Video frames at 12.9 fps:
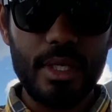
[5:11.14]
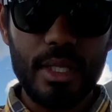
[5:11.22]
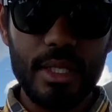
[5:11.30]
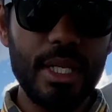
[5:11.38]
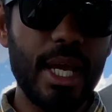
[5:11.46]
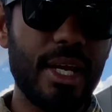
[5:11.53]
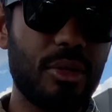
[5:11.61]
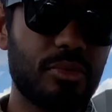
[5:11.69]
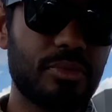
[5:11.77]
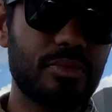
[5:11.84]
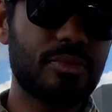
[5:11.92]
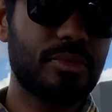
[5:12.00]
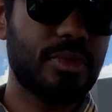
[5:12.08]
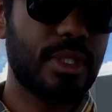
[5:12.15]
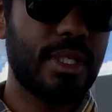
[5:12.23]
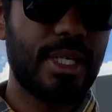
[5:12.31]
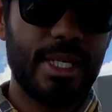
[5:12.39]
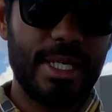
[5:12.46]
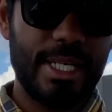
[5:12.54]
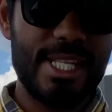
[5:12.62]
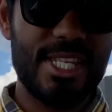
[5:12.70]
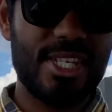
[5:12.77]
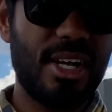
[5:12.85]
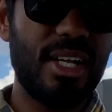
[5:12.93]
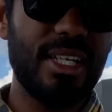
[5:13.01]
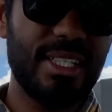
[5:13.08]
Now,
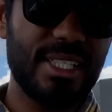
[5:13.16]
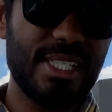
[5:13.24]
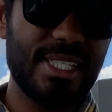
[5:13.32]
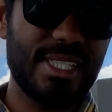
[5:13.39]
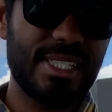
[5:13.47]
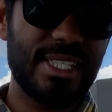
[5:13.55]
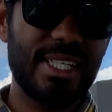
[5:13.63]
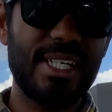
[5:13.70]
installing this